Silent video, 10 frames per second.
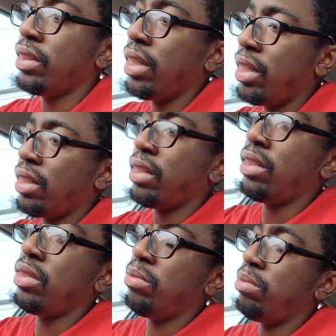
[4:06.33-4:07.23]
Got the
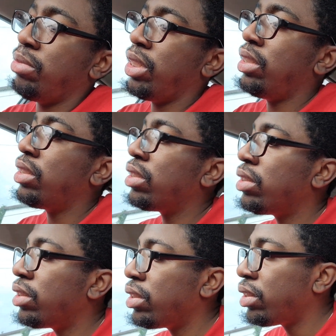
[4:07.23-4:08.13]
little buttons
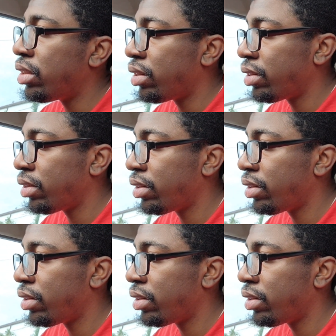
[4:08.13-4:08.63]
on there.